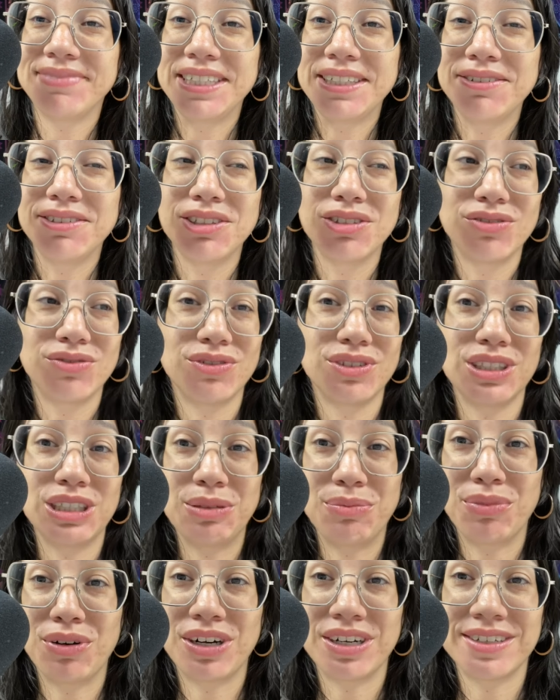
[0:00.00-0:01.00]
it was
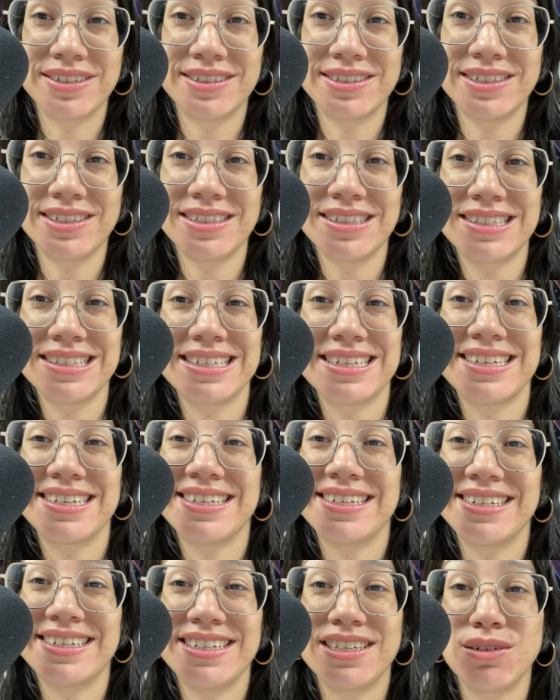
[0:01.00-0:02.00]
fully processed
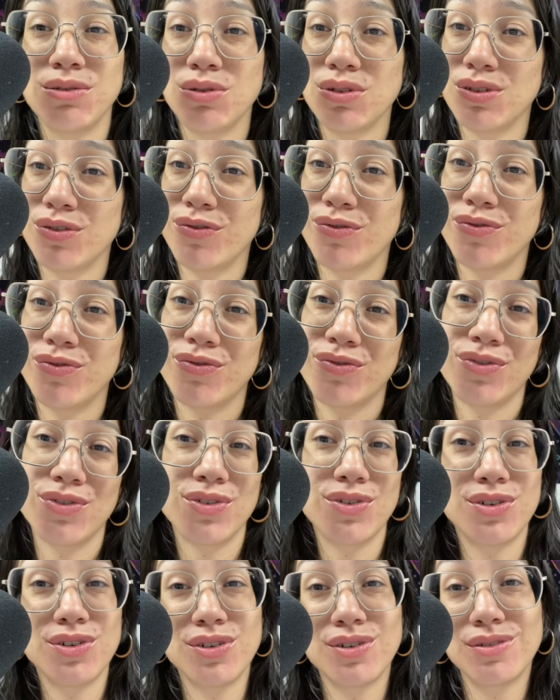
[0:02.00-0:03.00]
and it was
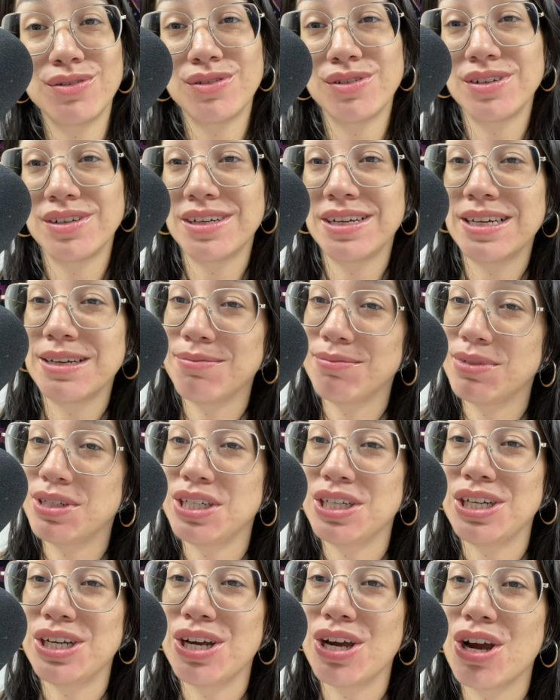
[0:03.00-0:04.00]
full
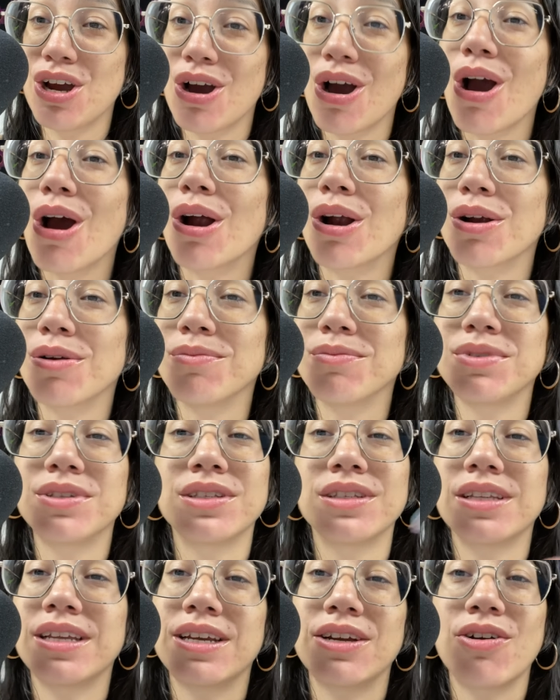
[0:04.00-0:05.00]
empty
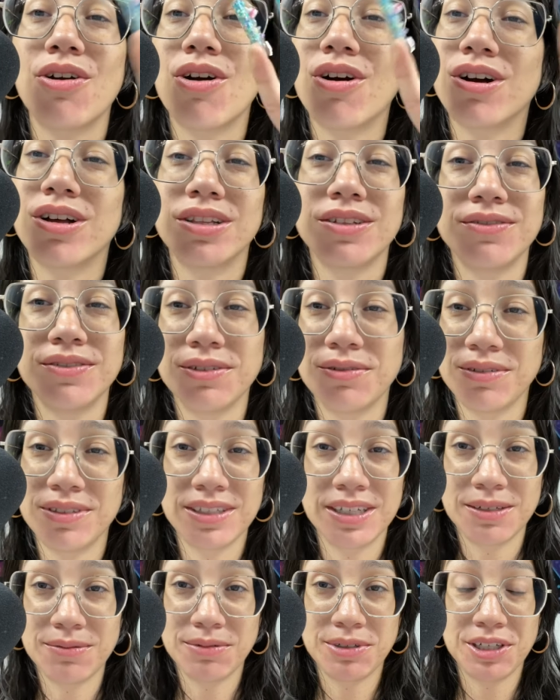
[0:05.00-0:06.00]
carbs. Like all of it
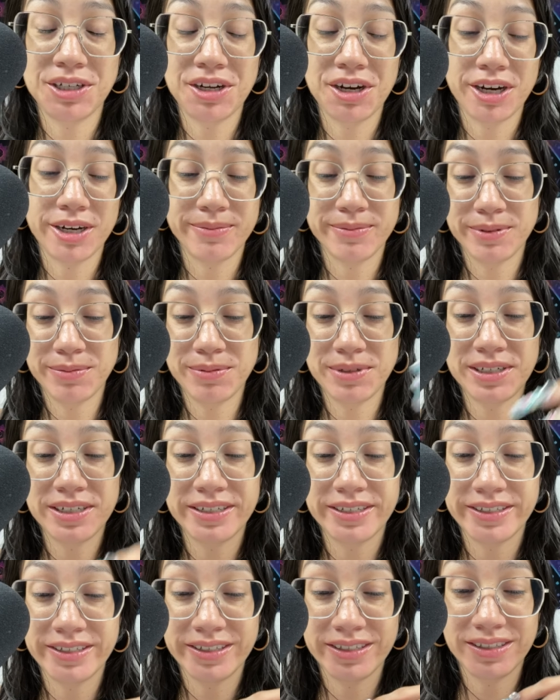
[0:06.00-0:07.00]
was empty carbs
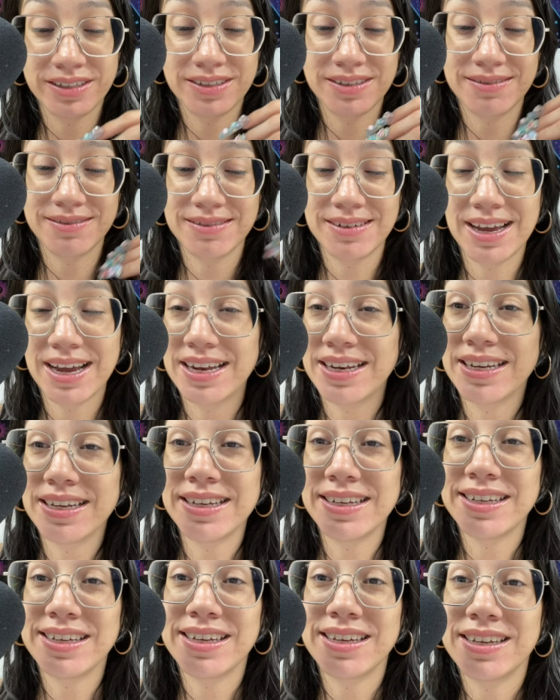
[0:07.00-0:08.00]
because I
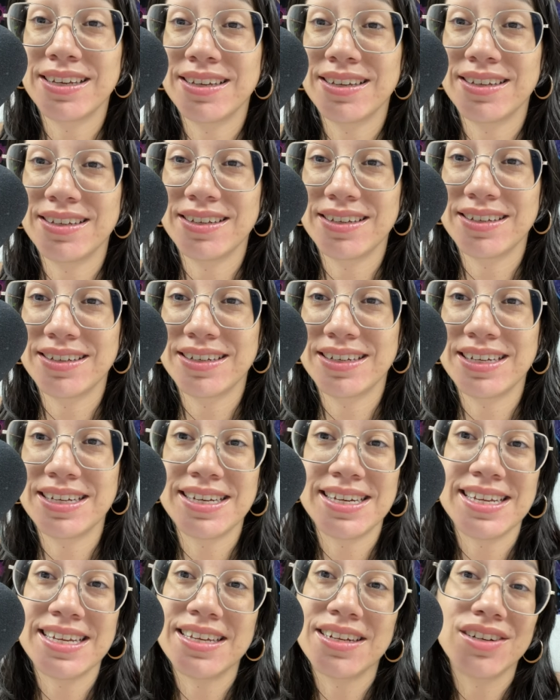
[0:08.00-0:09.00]
didn't get
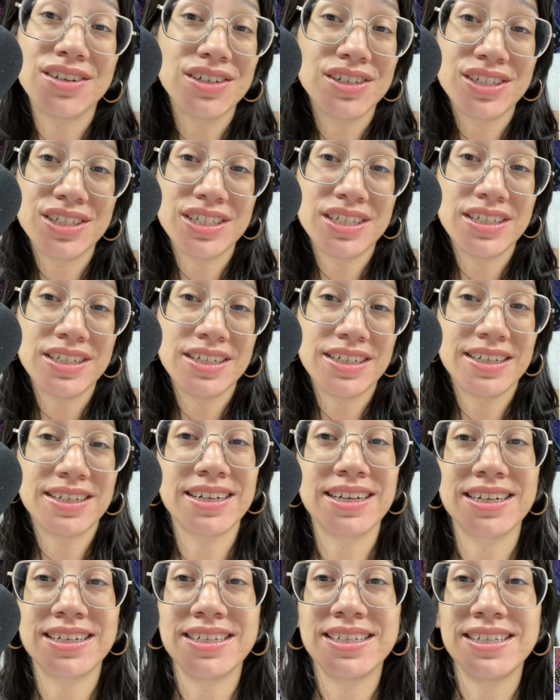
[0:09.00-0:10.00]
any energy
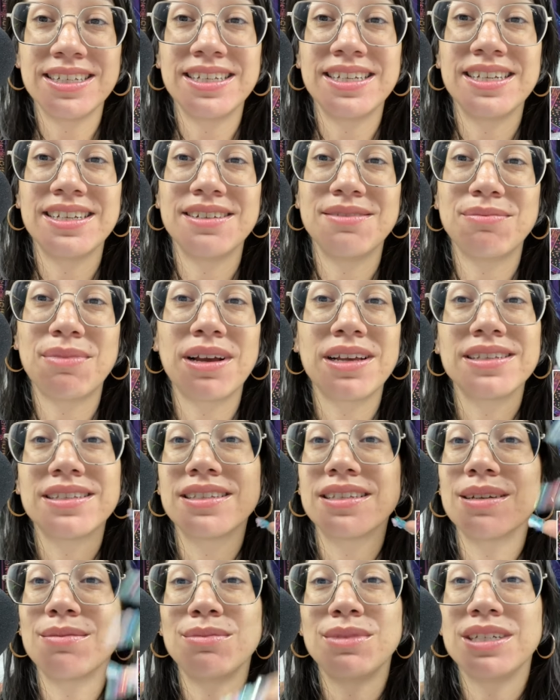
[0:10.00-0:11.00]
and I didn't my
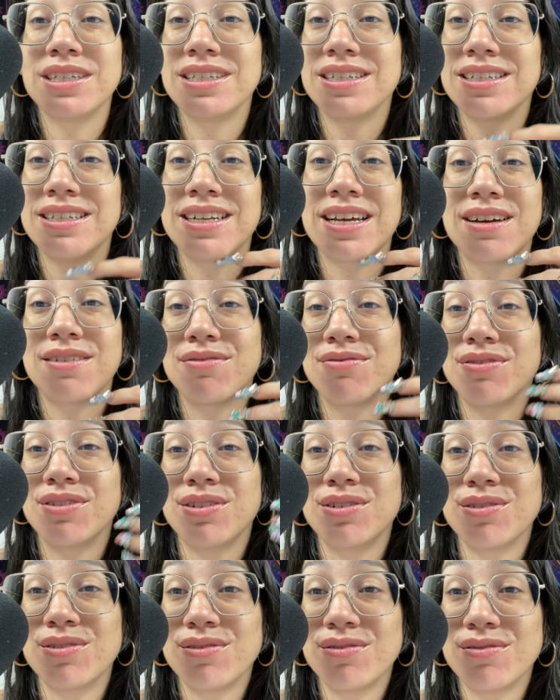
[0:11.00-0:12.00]
stomach did not
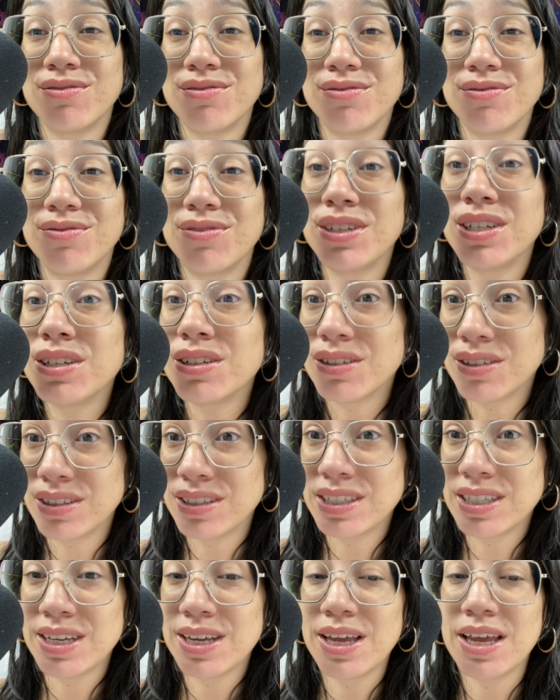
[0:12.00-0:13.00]
feel
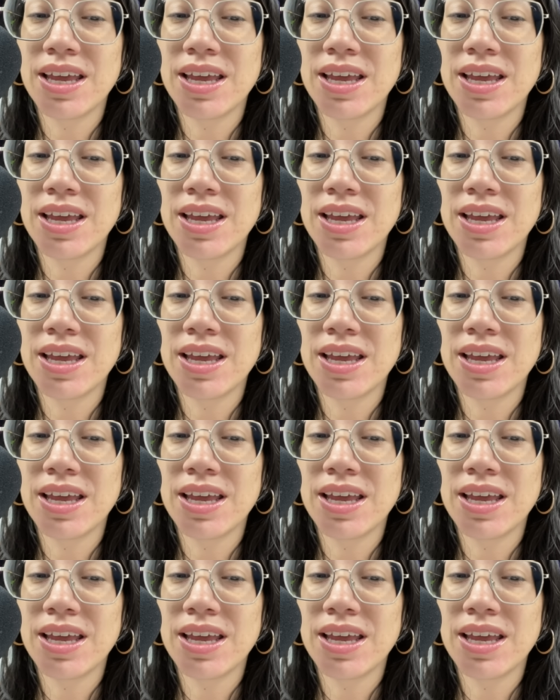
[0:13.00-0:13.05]
filled.